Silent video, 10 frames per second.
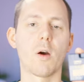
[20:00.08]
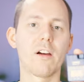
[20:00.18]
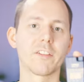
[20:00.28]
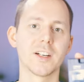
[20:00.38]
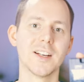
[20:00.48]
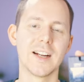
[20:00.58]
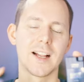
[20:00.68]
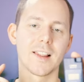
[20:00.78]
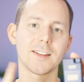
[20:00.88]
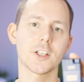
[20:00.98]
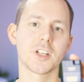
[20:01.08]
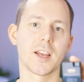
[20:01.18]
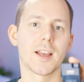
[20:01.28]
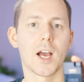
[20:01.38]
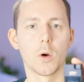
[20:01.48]
However, let's
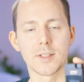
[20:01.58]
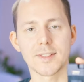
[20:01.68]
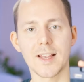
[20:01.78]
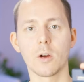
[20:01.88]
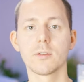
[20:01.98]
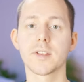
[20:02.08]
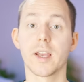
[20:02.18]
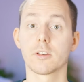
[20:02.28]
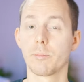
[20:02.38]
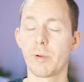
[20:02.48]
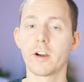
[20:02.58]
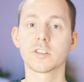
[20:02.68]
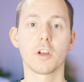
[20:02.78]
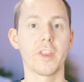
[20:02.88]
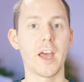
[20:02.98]
check how it sounds and
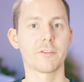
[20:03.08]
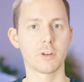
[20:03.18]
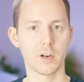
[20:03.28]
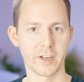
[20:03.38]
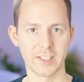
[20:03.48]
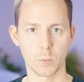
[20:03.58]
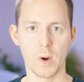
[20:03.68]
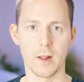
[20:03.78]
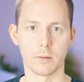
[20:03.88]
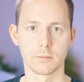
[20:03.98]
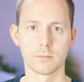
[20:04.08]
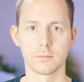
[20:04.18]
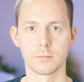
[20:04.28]
compares on that front as well.